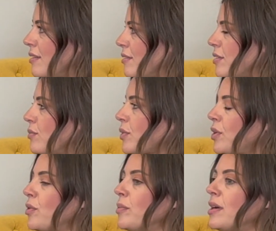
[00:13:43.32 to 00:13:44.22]
the
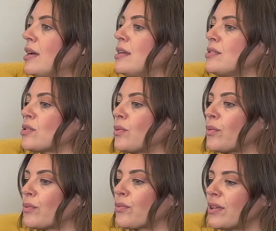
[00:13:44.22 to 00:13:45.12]
room.
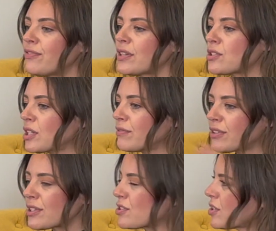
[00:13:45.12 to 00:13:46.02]
So refinishing
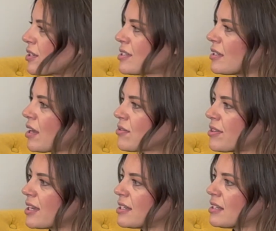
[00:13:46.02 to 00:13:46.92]
furniture is another
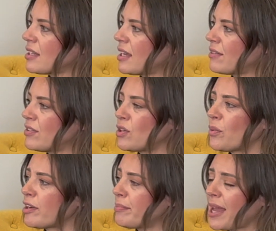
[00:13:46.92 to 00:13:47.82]
thing that, like, if you don't
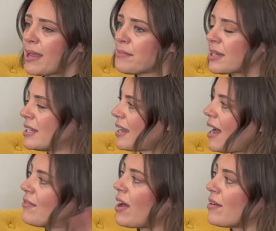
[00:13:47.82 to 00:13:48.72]
want to pay money to
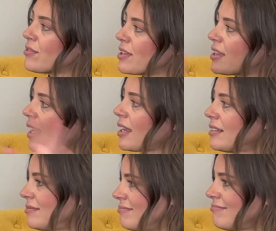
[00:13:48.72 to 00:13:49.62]
have
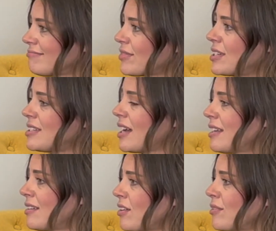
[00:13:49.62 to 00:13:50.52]
everything
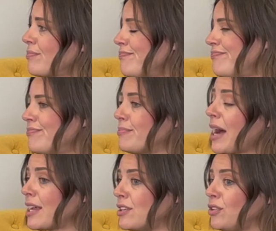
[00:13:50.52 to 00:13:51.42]
redone or
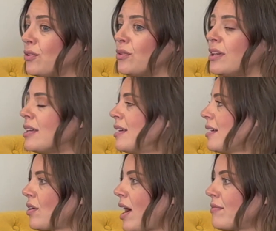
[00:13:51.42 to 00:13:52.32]
buy new,
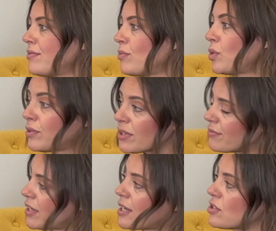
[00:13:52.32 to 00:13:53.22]
have wood
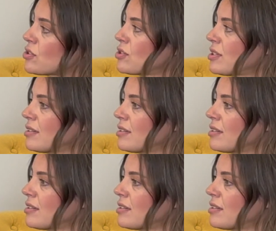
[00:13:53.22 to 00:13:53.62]
refinished.